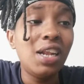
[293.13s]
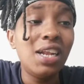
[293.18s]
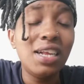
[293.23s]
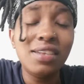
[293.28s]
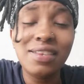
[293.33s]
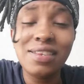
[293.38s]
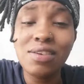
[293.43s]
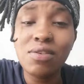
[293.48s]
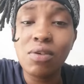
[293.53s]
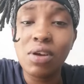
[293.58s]

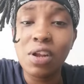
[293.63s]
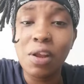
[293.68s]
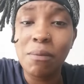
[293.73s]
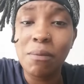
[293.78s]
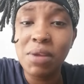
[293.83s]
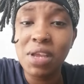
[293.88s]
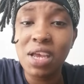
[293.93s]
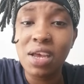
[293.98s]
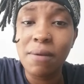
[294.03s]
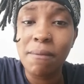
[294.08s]
Unless you want to
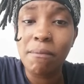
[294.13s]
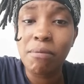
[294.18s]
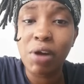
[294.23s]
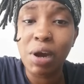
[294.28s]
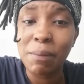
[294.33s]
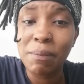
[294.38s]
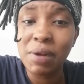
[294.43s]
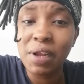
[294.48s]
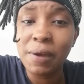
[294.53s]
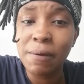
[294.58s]
be in
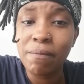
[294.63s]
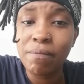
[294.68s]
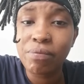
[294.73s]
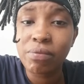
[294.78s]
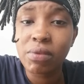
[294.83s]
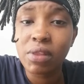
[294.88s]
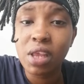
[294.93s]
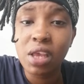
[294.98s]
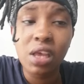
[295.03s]
problem,